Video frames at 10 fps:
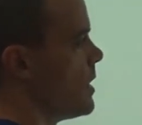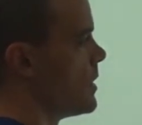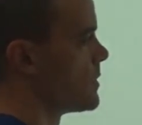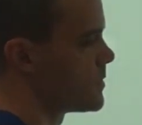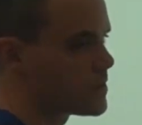
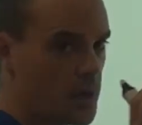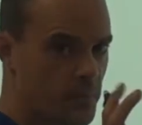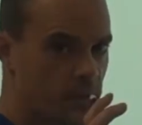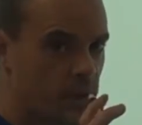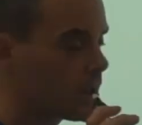Our
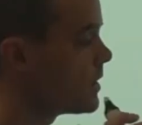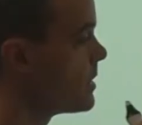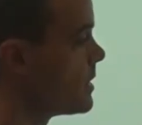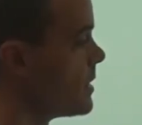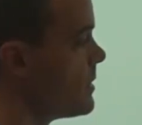something
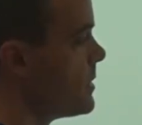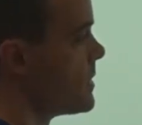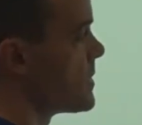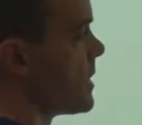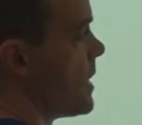in
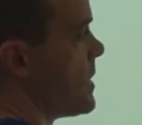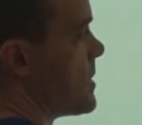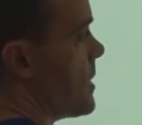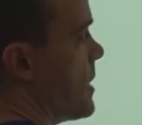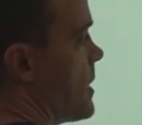this case
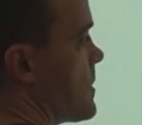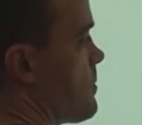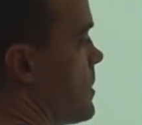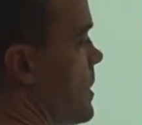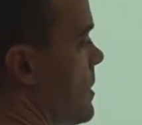I think is
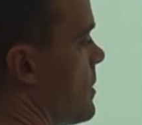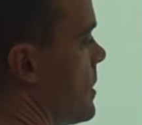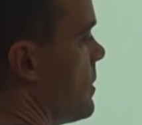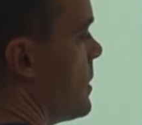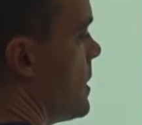pretty clearly